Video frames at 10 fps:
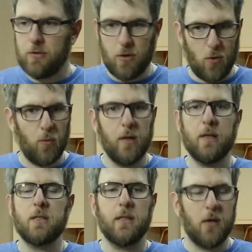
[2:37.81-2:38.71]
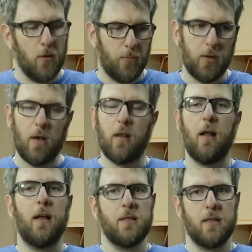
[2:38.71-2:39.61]
go really slow and put on
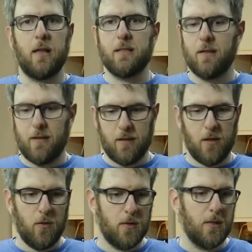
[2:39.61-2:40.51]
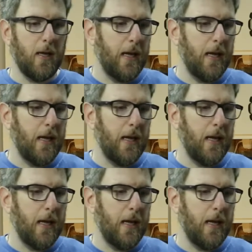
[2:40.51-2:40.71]
lots and lots of thin coats